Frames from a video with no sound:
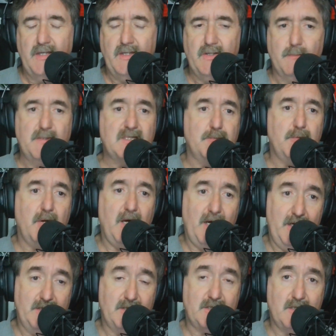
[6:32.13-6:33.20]
You'd be
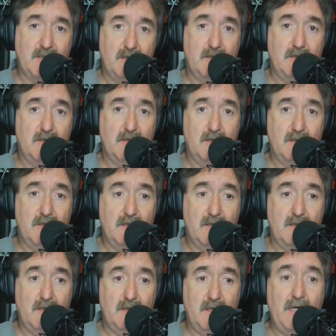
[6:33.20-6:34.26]
surprised
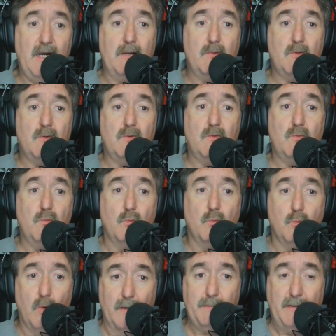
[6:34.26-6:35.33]
at
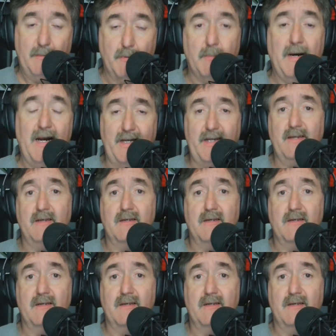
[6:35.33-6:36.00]
what people buy.